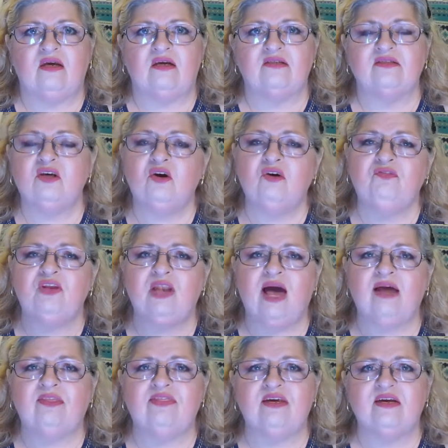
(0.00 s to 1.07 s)
uh, so if you
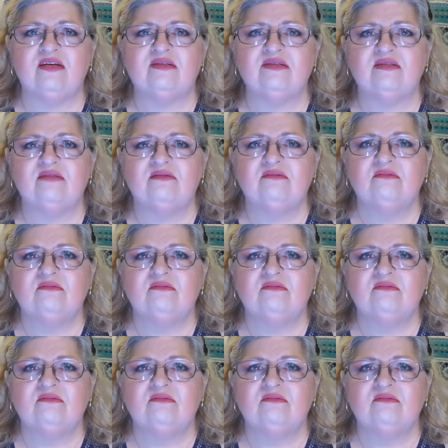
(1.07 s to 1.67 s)
like this,